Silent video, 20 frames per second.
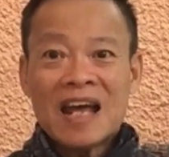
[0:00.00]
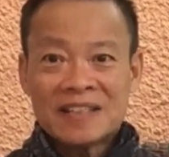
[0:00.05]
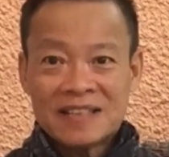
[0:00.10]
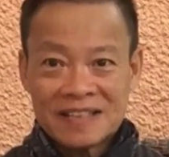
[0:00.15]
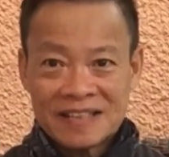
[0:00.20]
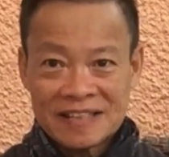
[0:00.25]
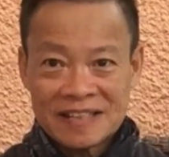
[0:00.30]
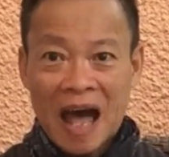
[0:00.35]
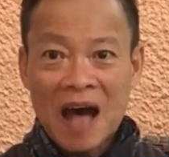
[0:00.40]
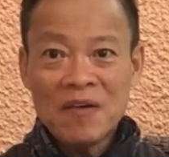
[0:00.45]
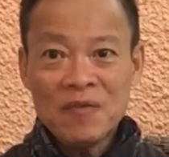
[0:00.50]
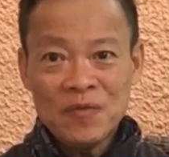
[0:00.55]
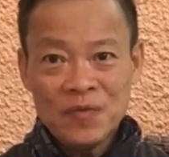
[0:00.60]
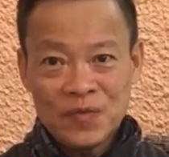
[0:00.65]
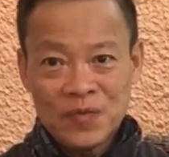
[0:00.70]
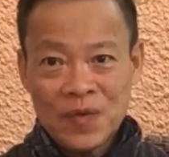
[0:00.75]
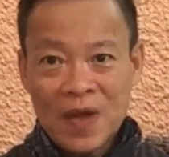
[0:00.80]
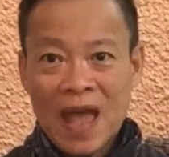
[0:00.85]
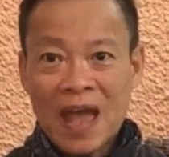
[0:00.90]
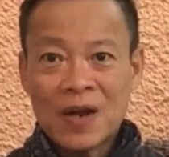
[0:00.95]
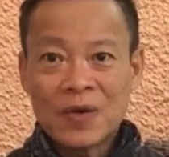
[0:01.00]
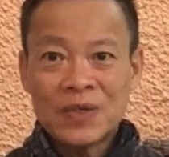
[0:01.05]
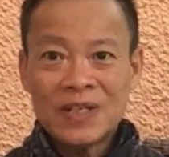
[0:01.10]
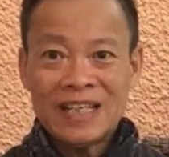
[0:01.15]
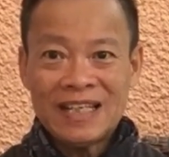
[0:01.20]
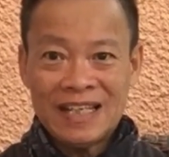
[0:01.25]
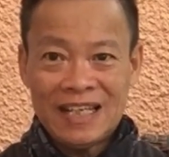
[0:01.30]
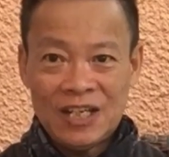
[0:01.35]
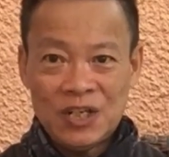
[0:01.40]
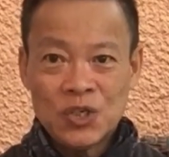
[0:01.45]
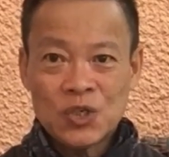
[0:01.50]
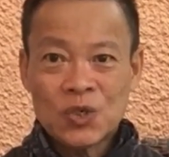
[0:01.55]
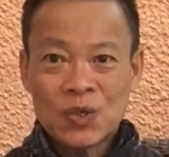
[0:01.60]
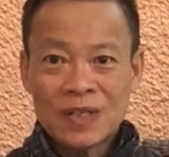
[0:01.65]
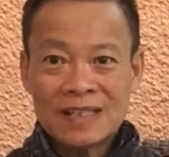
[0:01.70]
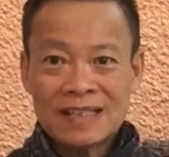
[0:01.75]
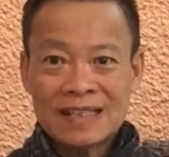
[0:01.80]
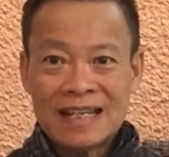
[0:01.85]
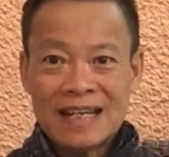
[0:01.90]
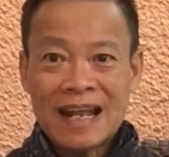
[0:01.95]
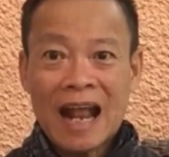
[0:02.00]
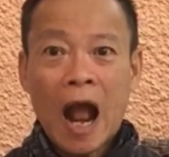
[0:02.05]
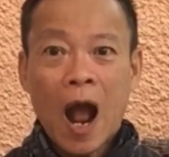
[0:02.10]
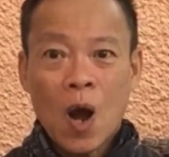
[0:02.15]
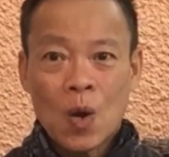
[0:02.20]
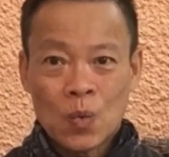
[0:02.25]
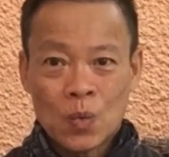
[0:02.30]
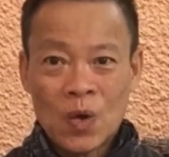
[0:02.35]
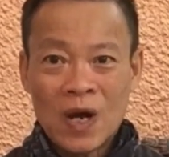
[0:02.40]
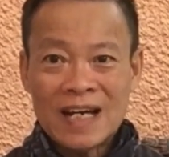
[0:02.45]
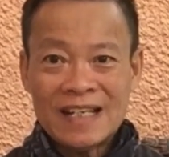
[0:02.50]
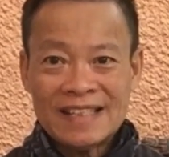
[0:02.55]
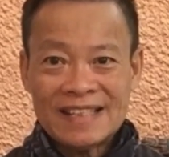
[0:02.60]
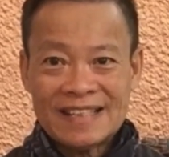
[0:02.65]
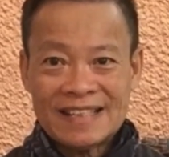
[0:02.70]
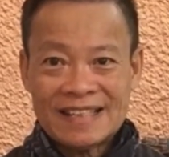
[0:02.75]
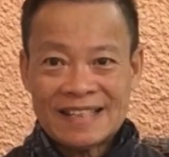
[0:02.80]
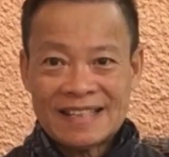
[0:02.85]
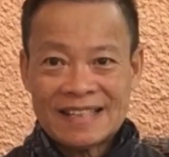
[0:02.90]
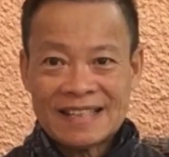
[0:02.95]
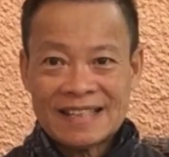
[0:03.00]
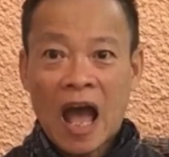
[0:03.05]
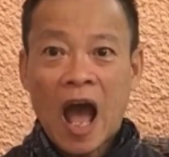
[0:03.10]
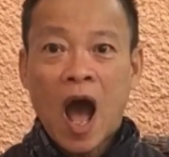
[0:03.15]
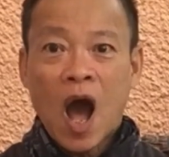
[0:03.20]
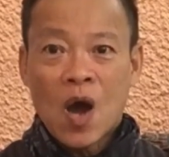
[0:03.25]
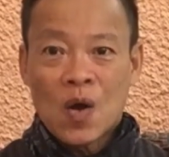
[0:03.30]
some very interesting words,